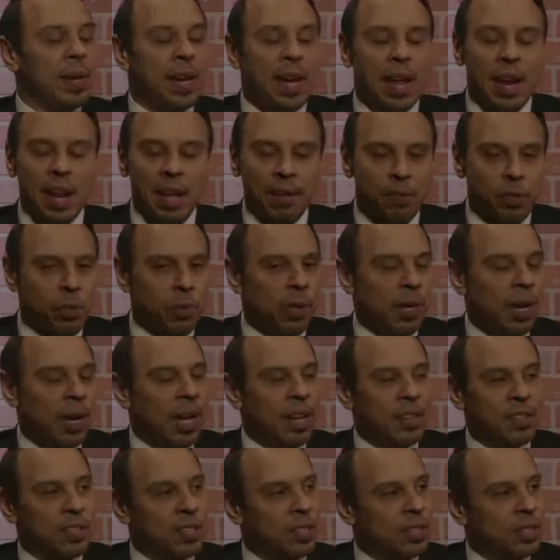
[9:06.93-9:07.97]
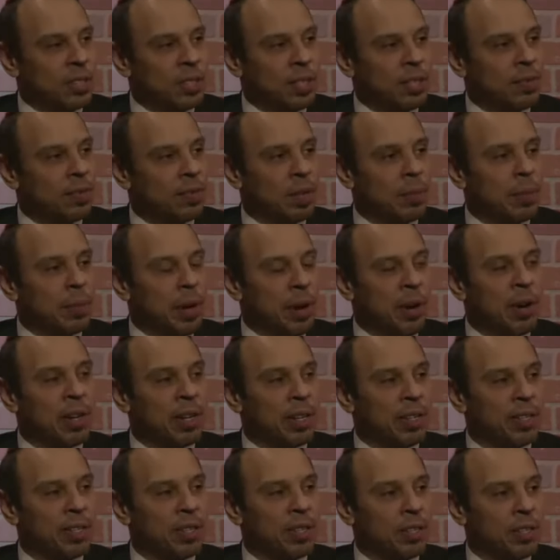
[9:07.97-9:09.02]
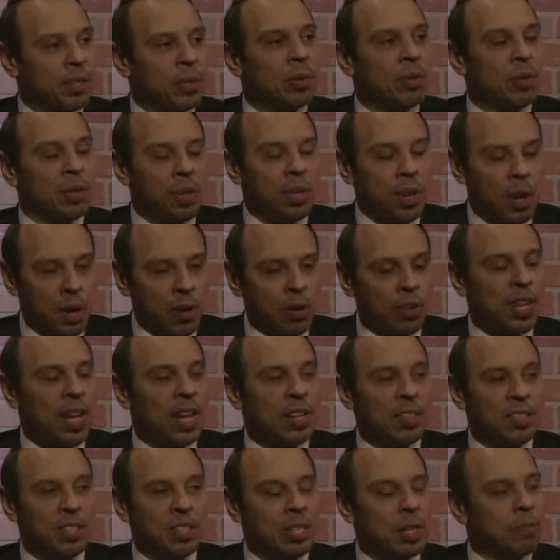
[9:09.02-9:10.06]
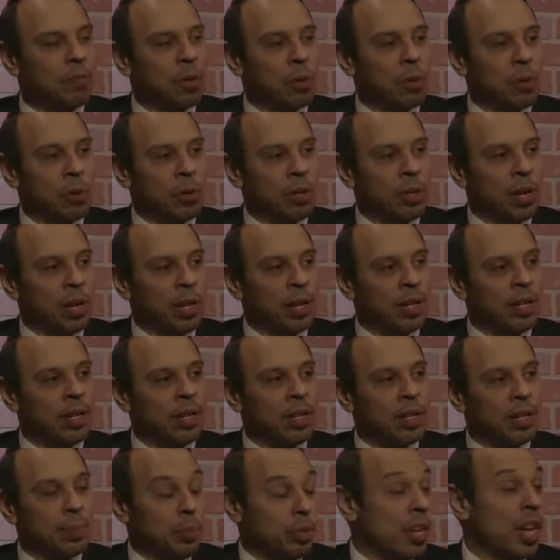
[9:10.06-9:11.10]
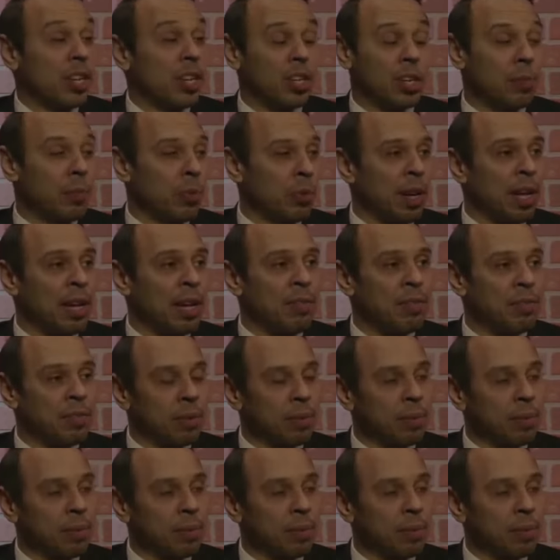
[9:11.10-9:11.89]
We can't have two classes of Americans. So Congress has to step forward and protect them more life.